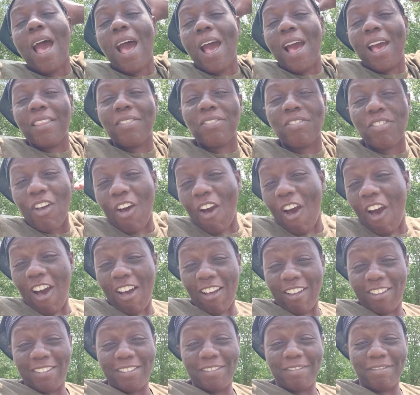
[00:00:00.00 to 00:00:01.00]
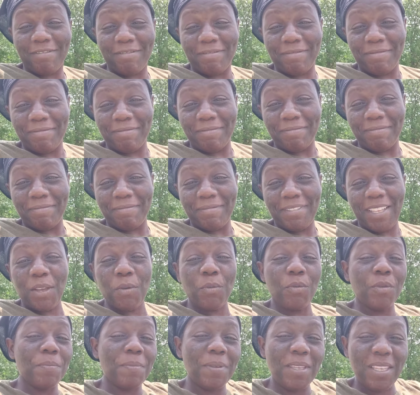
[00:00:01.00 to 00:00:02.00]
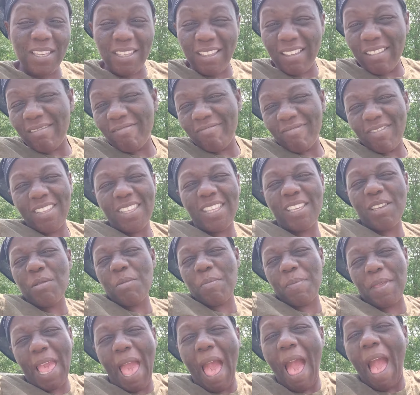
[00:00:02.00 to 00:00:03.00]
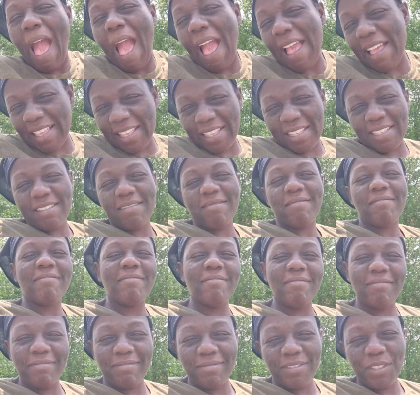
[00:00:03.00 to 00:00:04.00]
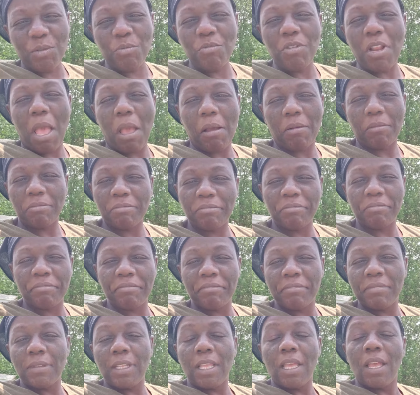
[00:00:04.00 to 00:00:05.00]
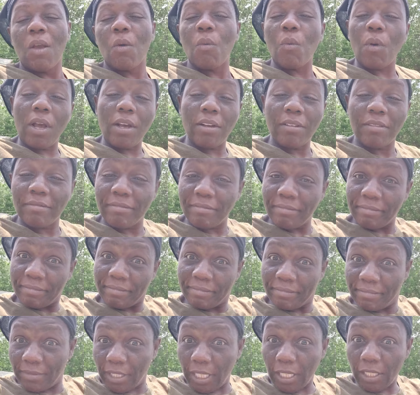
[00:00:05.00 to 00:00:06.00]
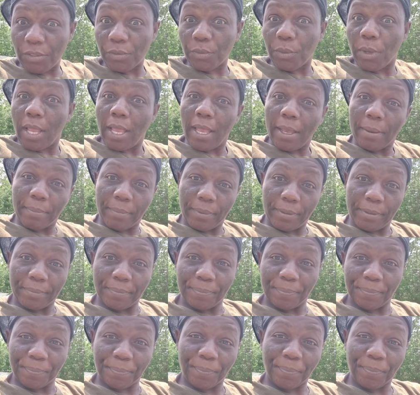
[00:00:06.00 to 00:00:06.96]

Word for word: I thought it would be it would be I, you know. Well, guess what happened?